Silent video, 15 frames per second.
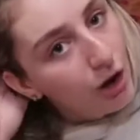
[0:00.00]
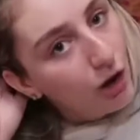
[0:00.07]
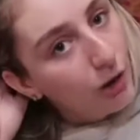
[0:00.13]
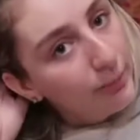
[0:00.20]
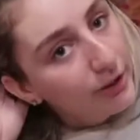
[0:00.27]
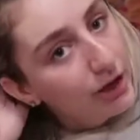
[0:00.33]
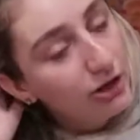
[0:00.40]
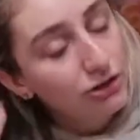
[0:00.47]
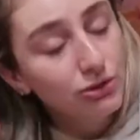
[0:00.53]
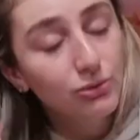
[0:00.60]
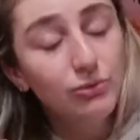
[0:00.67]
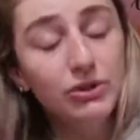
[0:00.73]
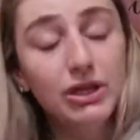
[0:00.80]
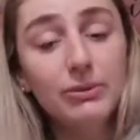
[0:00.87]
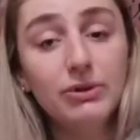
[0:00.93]
Oh my god, so
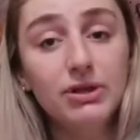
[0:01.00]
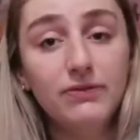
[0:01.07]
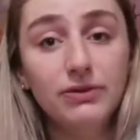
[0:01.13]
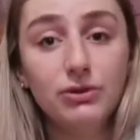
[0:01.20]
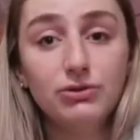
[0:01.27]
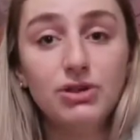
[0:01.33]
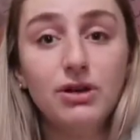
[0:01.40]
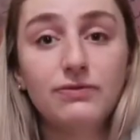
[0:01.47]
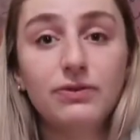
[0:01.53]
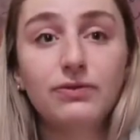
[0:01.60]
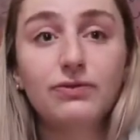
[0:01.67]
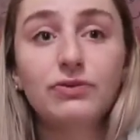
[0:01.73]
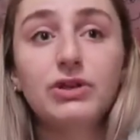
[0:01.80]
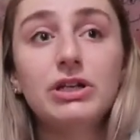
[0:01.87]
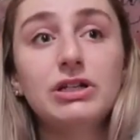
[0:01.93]
they were giving those out for
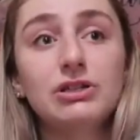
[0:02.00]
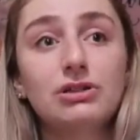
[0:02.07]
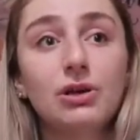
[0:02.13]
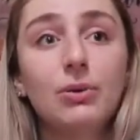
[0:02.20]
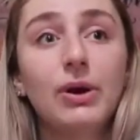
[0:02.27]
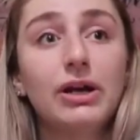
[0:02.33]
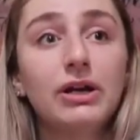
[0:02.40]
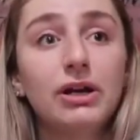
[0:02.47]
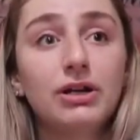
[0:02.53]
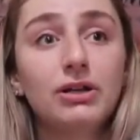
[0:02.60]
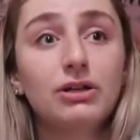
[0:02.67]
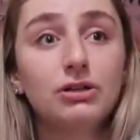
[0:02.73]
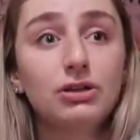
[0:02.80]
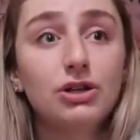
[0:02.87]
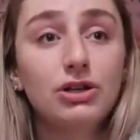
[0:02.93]
free, so I got
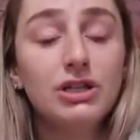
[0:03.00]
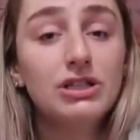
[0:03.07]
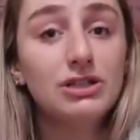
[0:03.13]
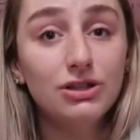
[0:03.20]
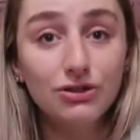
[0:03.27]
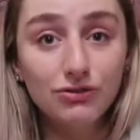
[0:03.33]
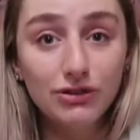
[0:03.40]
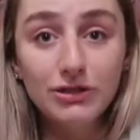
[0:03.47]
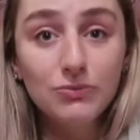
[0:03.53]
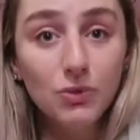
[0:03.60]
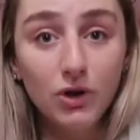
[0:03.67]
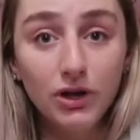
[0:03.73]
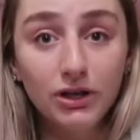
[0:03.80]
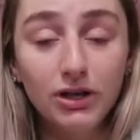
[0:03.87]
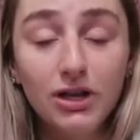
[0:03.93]
a cookies and cream
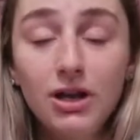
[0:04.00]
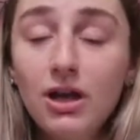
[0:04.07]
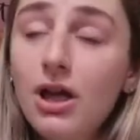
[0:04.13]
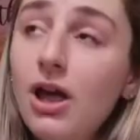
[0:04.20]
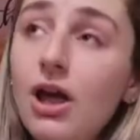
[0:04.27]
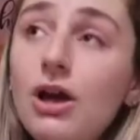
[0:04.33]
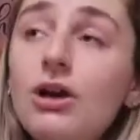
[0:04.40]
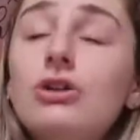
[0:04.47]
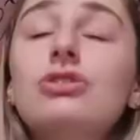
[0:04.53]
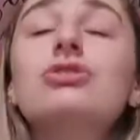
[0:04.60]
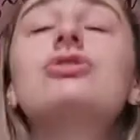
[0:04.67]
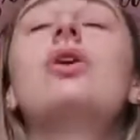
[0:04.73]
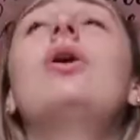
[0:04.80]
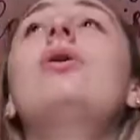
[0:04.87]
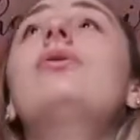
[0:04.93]
one.
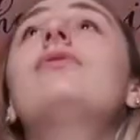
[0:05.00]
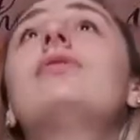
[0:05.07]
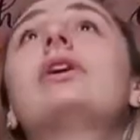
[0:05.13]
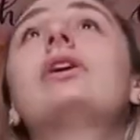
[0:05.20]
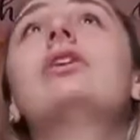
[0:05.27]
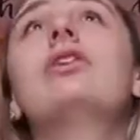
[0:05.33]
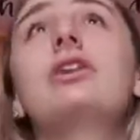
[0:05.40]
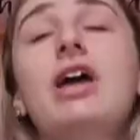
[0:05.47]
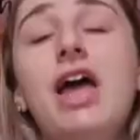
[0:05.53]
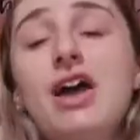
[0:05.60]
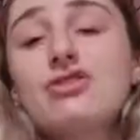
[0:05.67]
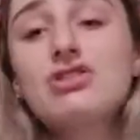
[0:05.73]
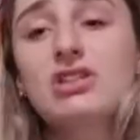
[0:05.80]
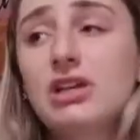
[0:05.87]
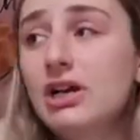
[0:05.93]
So freaking good. I
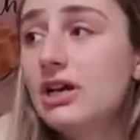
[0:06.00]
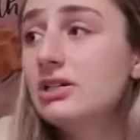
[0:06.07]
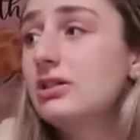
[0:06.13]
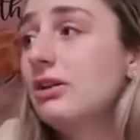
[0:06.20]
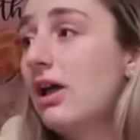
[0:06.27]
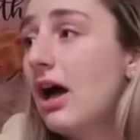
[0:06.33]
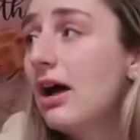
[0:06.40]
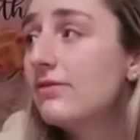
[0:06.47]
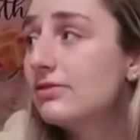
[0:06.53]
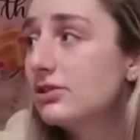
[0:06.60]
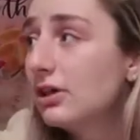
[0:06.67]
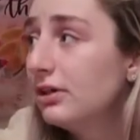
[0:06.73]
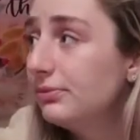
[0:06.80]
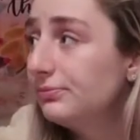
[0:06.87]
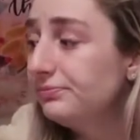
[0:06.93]
actually think I still have
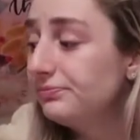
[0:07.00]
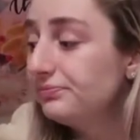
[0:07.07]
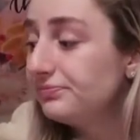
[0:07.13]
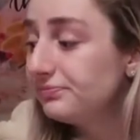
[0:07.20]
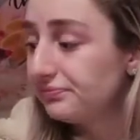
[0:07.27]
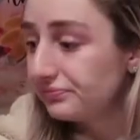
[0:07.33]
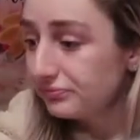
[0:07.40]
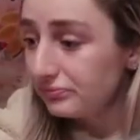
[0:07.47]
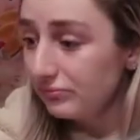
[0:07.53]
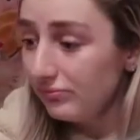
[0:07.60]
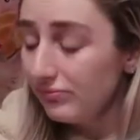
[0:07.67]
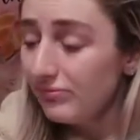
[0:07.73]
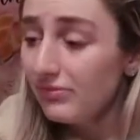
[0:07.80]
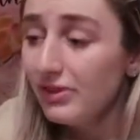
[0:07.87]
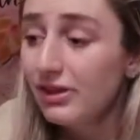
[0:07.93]
some
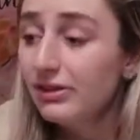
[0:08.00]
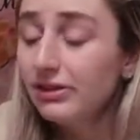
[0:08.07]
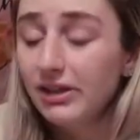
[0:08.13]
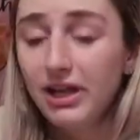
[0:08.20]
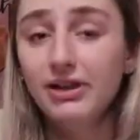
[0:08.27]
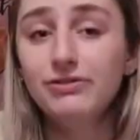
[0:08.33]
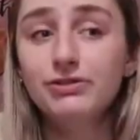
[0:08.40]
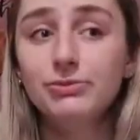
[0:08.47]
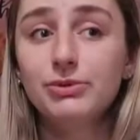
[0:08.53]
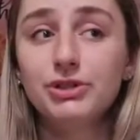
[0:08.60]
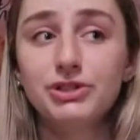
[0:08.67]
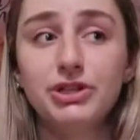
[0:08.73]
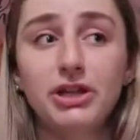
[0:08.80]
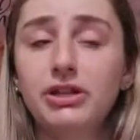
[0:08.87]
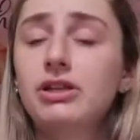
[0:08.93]
left,
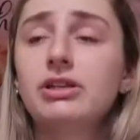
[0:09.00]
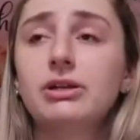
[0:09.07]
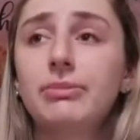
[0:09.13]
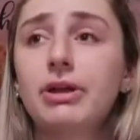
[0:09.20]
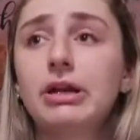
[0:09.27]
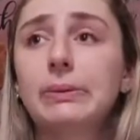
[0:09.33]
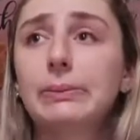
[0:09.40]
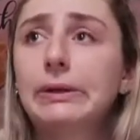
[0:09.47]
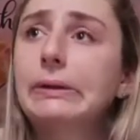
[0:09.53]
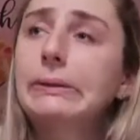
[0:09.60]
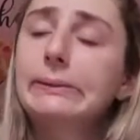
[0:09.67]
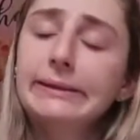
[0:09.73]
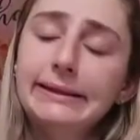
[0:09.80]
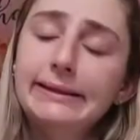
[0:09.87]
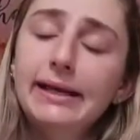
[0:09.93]
which now that I think about it, I want to go
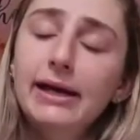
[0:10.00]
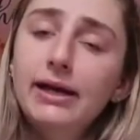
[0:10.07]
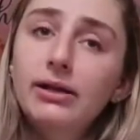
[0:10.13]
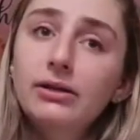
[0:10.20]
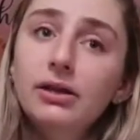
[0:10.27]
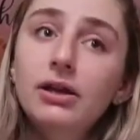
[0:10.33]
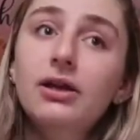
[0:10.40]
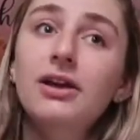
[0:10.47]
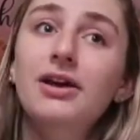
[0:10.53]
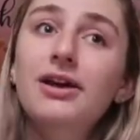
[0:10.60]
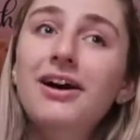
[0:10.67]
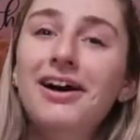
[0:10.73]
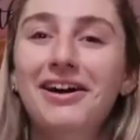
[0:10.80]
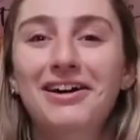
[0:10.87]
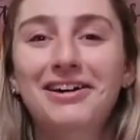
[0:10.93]
eat that.
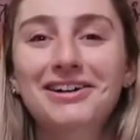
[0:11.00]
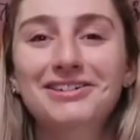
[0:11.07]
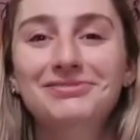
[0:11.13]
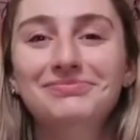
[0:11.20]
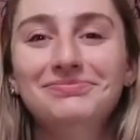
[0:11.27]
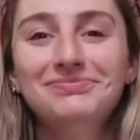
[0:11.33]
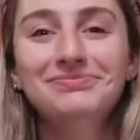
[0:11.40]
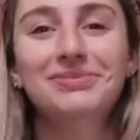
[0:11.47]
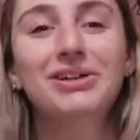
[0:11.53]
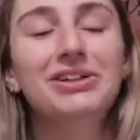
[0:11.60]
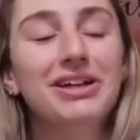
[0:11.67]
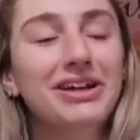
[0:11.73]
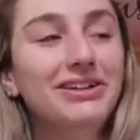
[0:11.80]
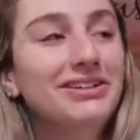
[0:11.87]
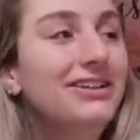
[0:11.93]
But
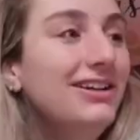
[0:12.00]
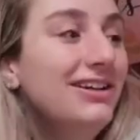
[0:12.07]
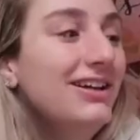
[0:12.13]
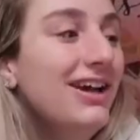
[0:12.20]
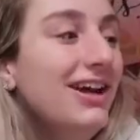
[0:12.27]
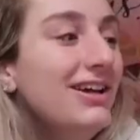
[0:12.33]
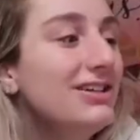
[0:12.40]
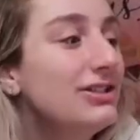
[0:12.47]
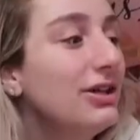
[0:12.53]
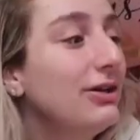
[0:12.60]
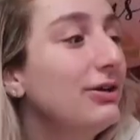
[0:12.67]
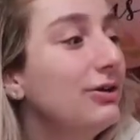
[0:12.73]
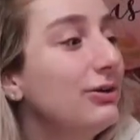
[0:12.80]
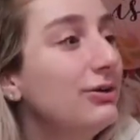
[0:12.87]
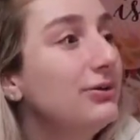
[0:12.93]
yeah,
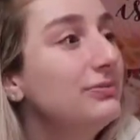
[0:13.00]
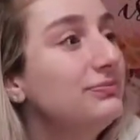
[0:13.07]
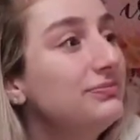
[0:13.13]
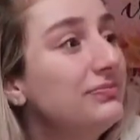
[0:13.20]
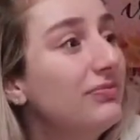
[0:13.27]
so